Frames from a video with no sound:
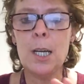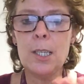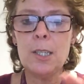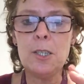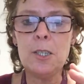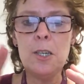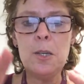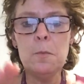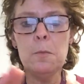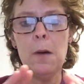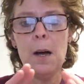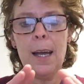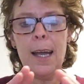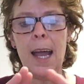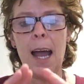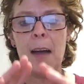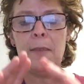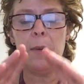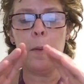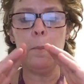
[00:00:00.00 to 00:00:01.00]
So you
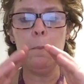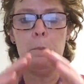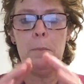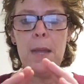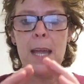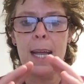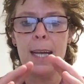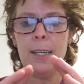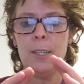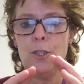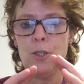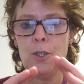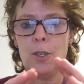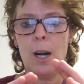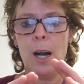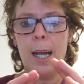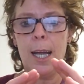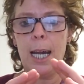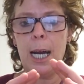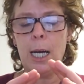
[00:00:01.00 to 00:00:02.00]
might have a big
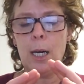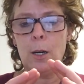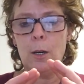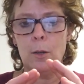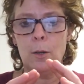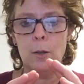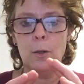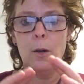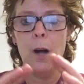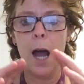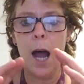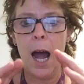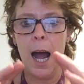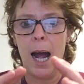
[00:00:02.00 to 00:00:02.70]
triangle